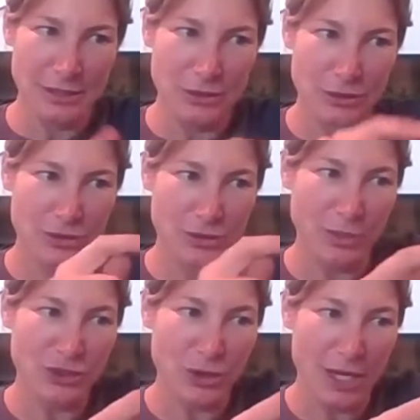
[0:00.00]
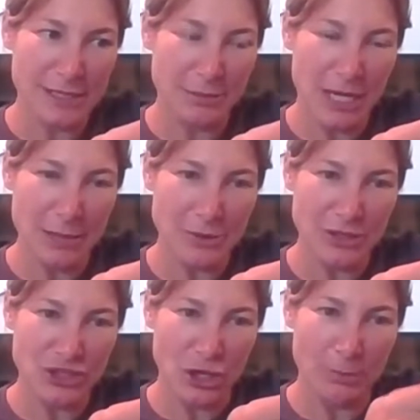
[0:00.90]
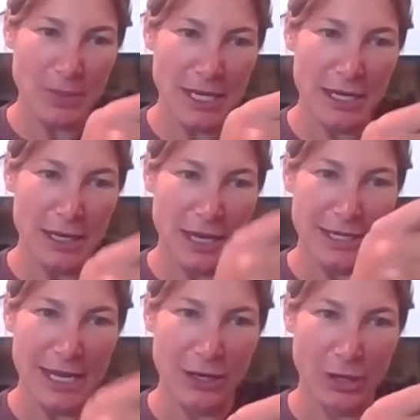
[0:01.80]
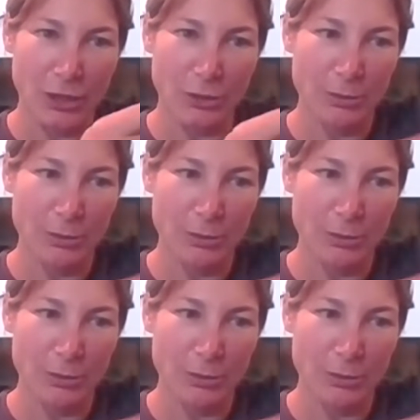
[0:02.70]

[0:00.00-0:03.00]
we draw sometimes with a Sharpie, an arrow,